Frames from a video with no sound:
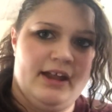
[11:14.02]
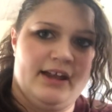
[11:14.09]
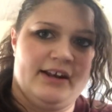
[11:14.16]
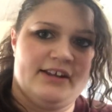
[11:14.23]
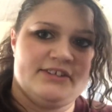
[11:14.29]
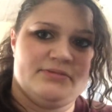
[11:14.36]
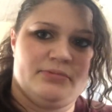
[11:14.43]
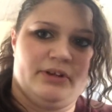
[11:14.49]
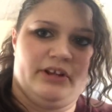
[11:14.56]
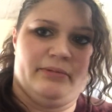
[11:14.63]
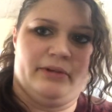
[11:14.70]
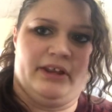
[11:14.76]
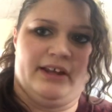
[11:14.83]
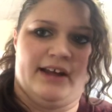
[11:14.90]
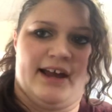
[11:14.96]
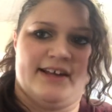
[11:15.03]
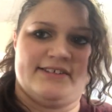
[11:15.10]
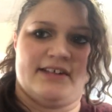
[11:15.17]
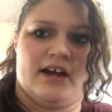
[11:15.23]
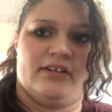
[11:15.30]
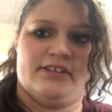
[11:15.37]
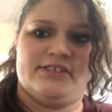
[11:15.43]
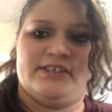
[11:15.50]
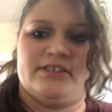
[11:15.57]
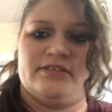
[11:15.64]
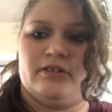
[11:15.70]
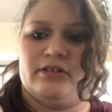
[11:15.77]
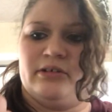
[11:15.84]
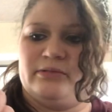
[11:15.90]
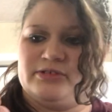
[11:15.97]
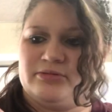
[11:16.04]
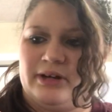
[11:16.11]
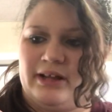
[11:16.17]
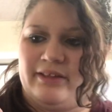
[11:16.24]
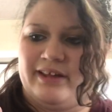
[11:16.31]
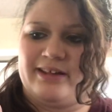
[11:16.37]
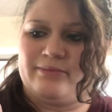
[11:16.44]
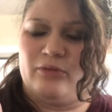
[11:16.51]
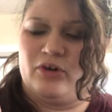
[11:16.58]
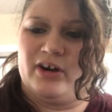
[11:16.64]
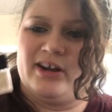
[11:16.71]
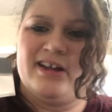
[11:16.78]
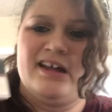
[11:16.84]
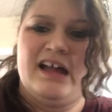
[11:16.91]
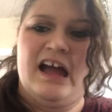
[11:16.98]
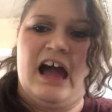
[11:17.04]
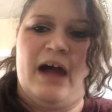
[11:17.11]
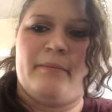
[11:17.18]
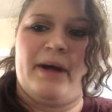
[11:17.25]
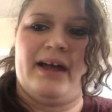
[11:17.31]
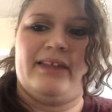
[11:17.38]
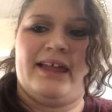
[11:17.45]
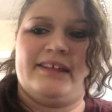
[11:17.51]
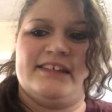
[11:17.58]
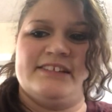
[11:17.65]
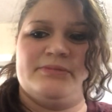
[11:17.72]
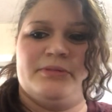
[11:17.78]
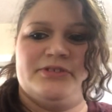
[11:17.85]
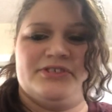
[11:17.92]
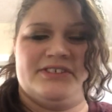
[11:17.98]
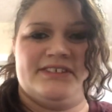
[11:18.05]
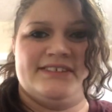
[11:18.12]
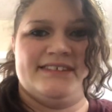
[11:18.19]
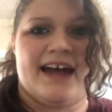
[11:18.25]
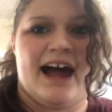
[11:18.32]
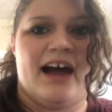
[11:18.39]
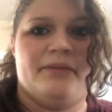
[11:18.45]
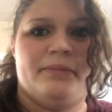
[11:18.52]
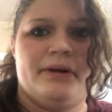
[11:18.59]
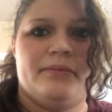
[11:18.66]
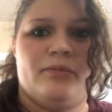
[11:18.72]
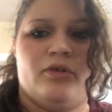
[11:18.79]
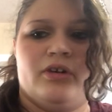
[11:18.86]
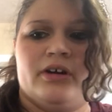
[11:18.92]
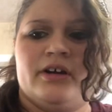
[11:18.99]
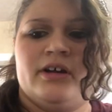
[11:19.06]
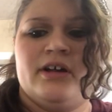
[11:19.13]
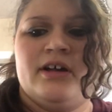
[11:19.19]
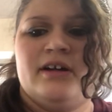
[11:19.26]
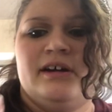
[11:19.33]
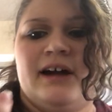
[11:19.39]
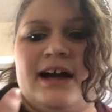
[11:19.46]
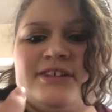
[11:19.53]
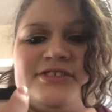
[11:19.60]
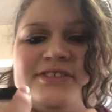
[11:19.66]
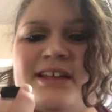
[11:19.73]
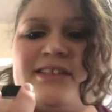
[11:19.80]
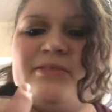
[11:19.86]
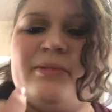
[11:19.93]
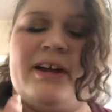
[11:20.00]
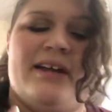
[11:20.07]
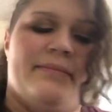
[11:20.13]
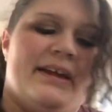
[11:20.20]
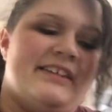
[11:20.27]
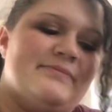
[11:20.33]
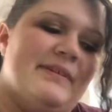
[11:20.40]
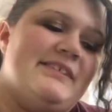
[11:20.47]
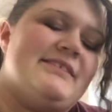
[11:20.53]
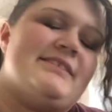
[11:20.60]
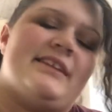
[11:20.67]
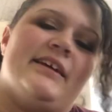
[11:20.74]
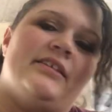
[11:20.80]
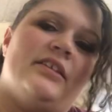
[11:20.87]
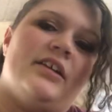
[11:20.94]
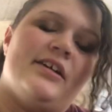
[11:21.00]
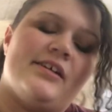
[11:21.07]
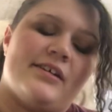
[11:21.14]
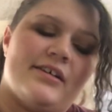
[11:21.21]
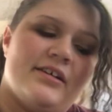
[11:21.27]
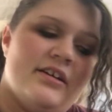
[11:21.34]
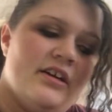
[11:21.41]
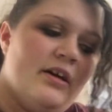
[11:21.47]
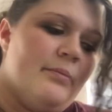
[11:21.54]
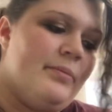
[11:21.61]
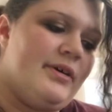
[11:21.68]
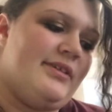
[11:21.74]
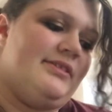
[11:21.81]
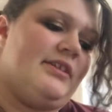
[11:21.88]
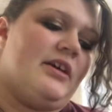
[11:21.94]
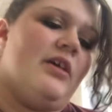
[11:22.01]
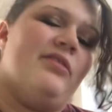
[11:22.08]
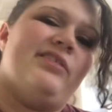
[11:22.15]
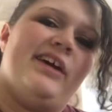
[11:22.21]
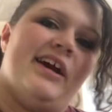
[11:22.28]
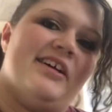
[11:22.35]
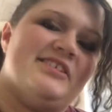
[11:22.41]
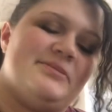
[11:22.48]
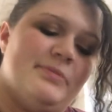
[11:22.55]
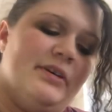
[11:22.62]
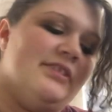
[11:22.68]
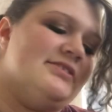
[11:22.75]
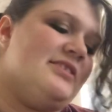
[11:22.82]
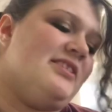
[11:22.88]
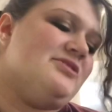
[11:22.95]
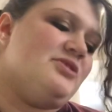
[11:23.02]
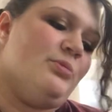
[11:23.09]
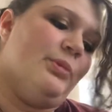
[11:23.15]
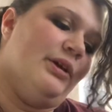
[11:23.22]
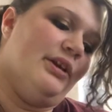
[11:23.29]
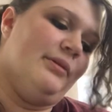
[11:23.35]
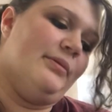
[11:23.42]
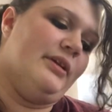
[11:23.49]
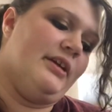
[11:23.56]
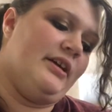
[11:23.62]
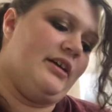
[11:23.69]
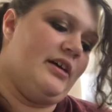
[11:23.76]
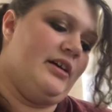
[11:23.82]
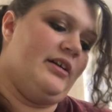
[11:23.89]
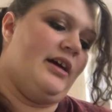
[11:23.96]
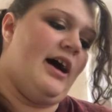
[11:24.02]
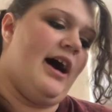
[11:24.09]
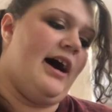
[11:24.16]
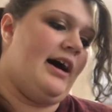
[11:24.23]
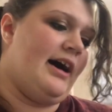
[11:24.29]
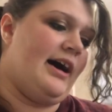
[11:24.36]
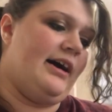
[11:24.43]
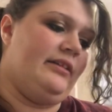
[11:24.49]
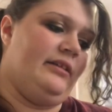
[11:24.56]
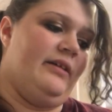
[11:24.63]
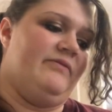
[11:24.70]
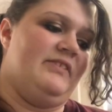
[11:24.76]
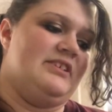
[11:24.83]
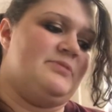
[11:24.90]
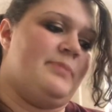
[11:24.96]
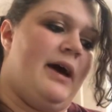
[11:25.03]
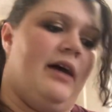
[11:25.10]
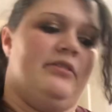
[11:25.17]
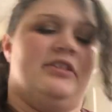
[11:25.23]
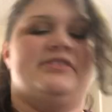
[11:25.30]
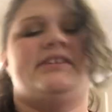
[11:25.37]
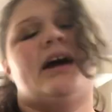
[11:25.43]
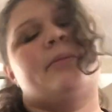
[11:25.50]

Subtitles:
It is really, really nice. I honestly don't know which one I like more. I might like this one just a tad bit more. I just like the way it makes my skin look. But the Coty Airspun is also really, really good. I love these powders.